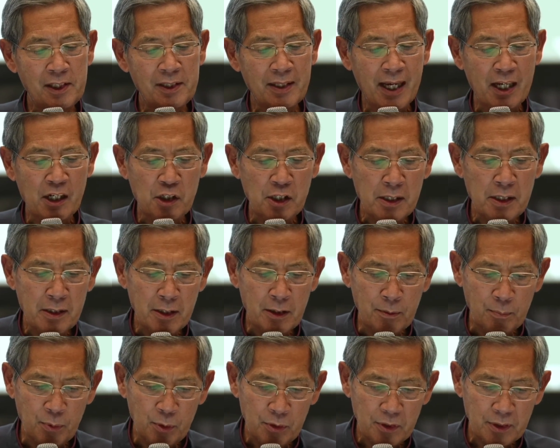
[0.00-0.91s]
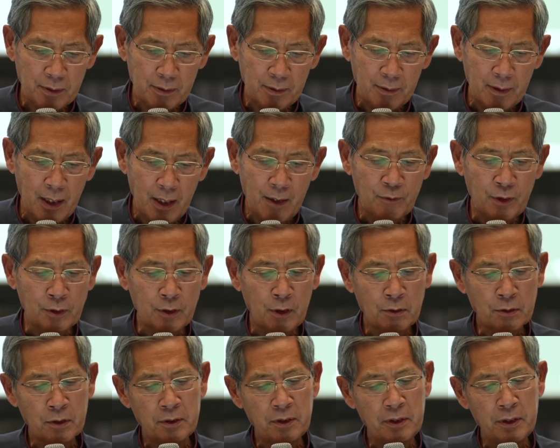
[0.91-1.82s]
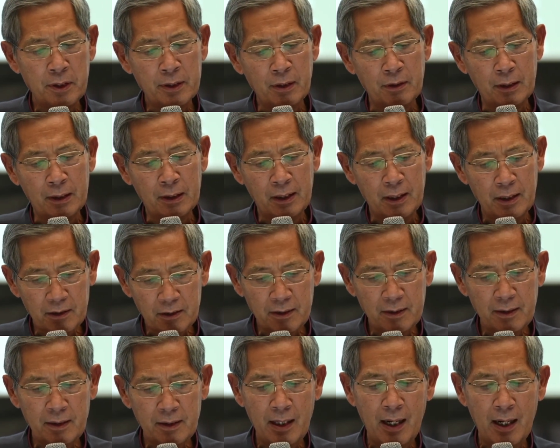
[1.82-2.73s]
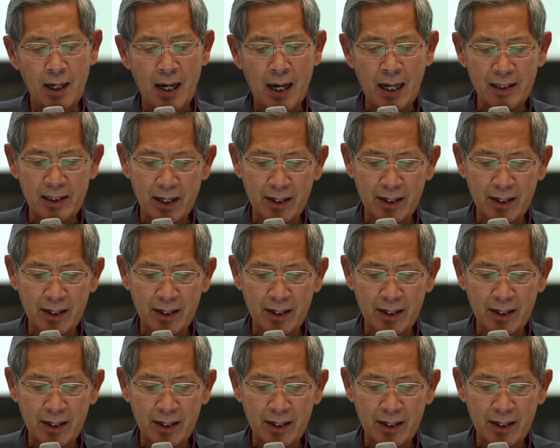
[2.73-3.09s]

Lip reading: and lawyer Dr. Brigitte Röhrig.